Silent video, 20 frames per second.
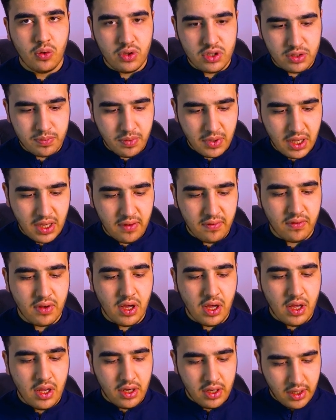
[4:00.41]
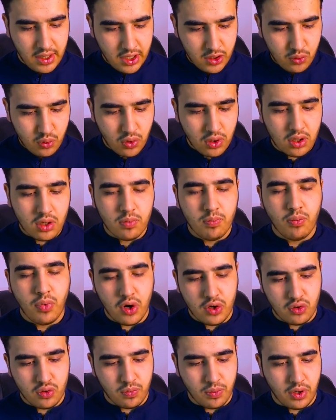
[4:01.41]
OSPF network
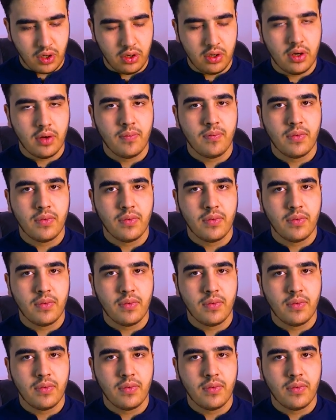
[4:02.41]
point-to-point.